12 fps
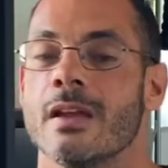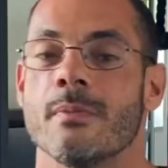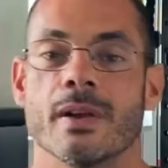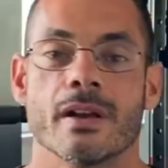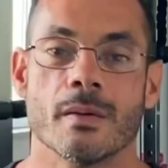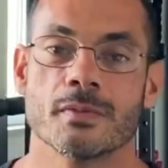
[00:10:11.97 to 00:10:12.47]
It
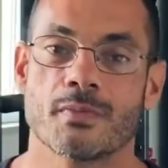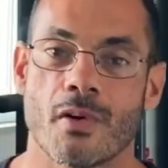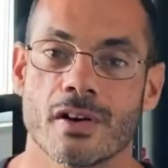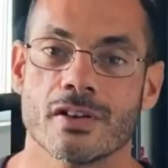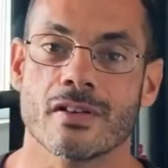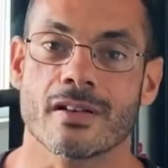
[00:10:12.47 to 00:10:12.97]
becomes
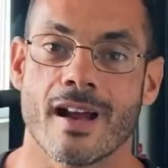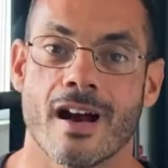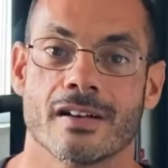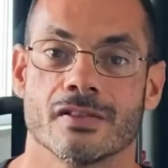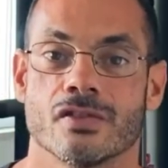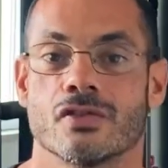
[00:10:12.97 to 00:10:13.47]
part of your
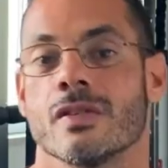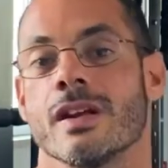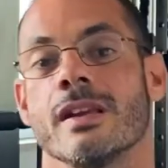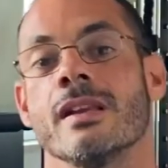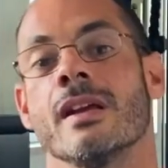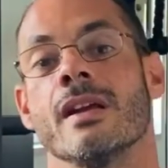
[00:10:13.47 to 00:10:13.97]
character trait,